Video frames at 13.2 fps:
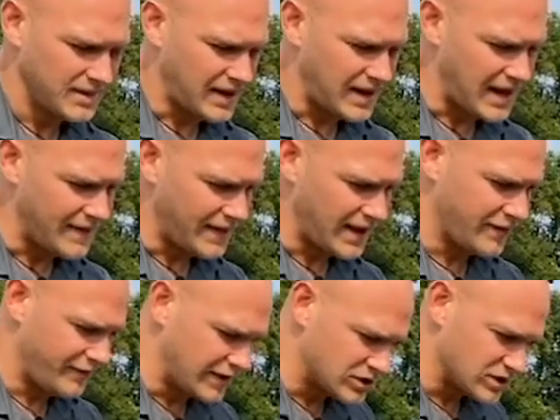and then
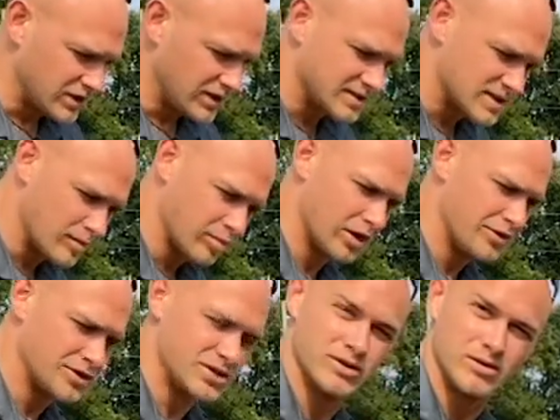eventually it's going to blow
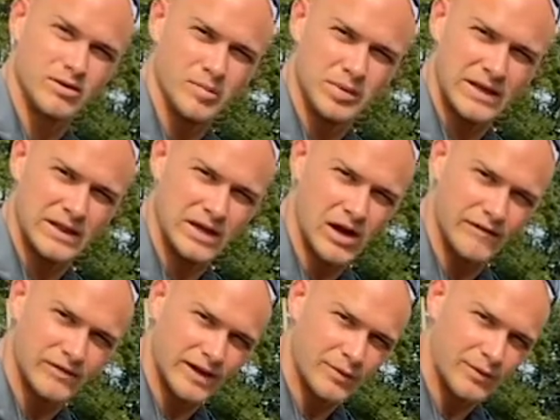the shingle completely
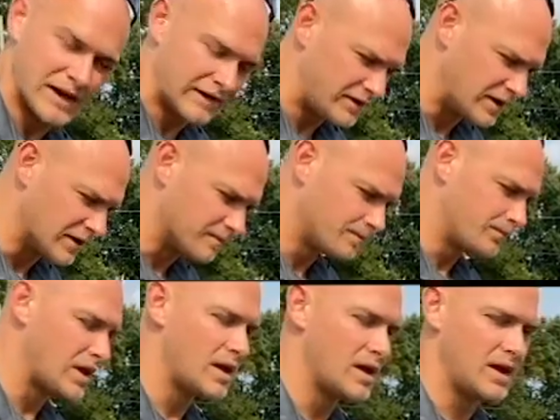off like we have here.
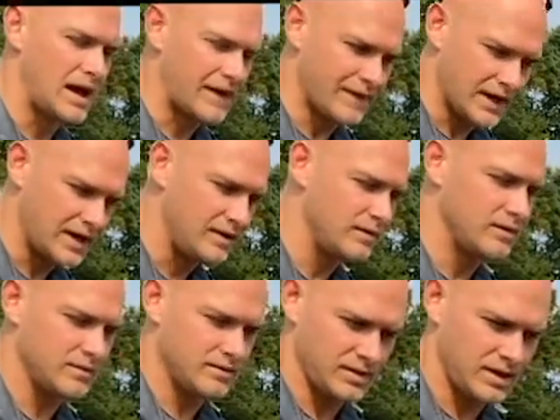And then
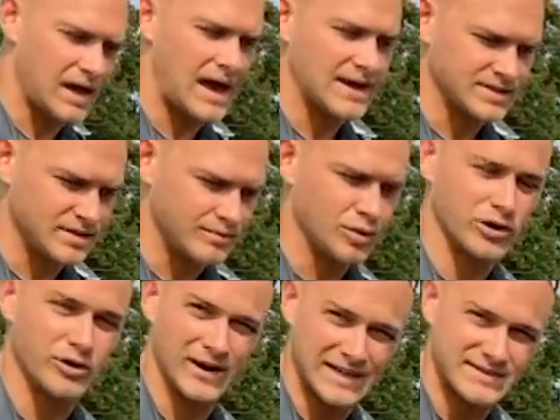as it
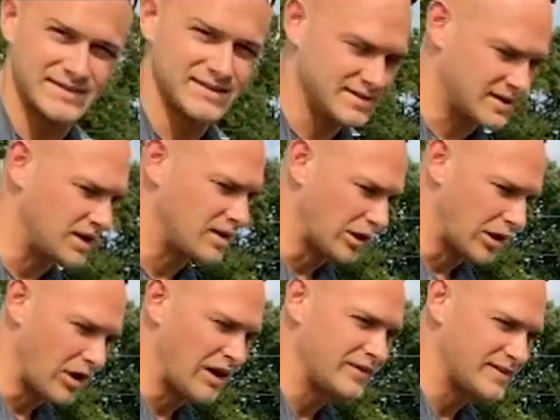progresses, it's going to
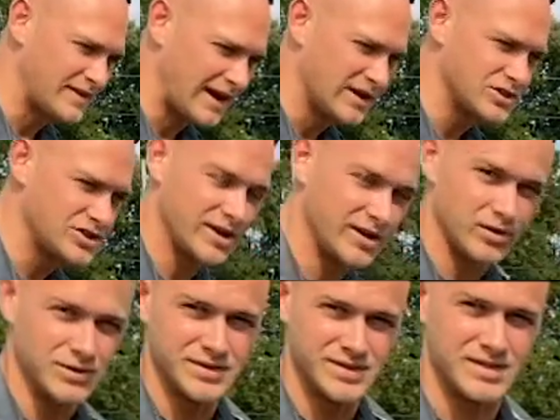blow off entire
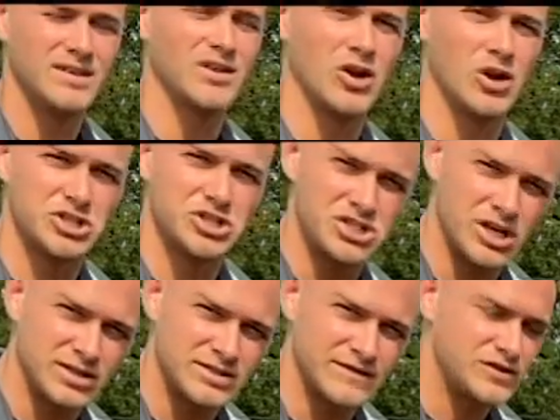shingles, large
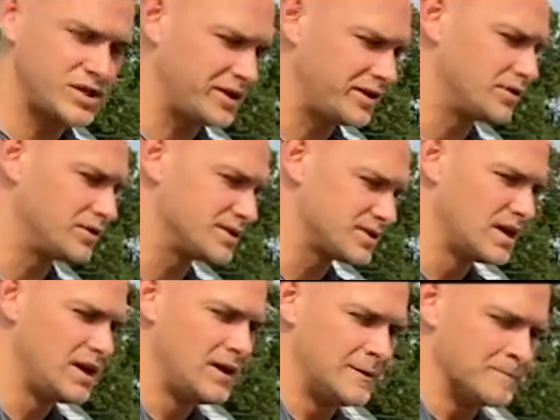chunks of shingles,
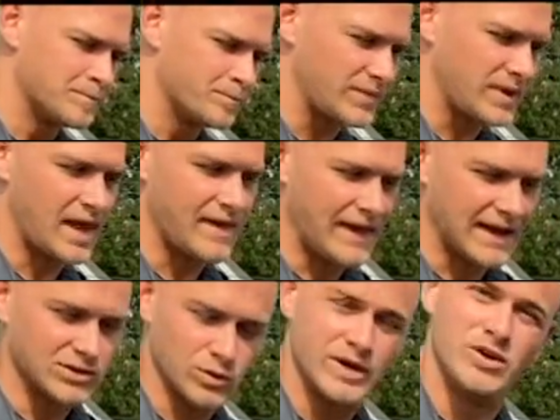and
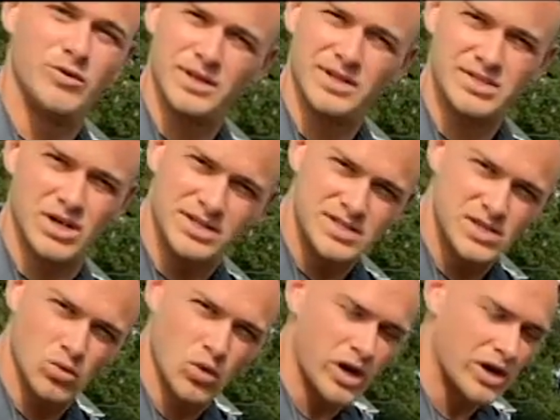that's when you really start to see
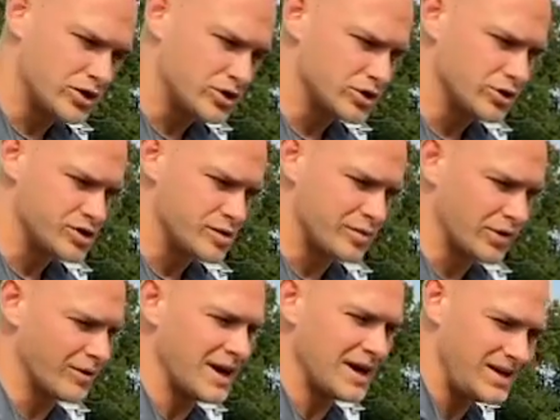the water intrusion. But
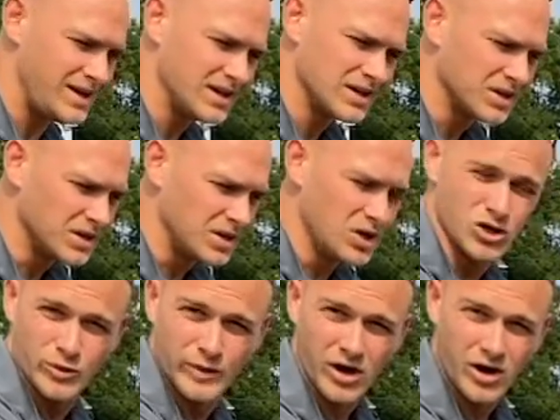right here,
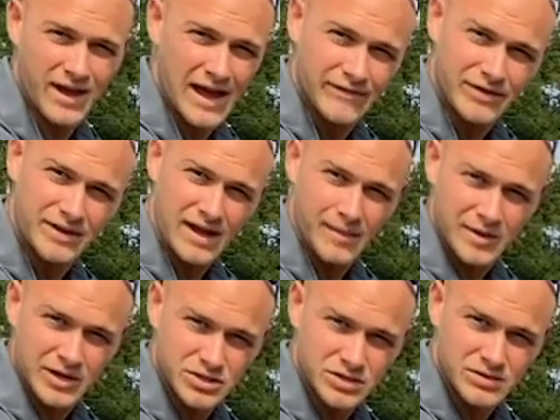we already have the
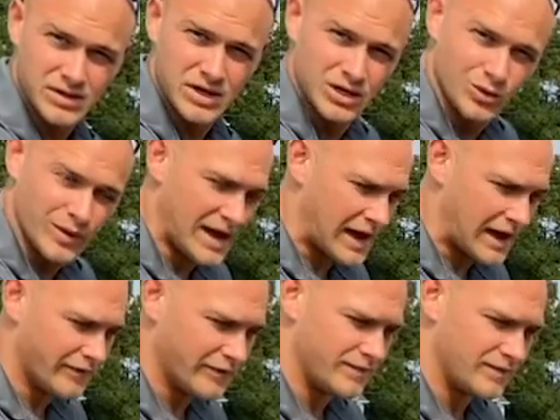damage. We have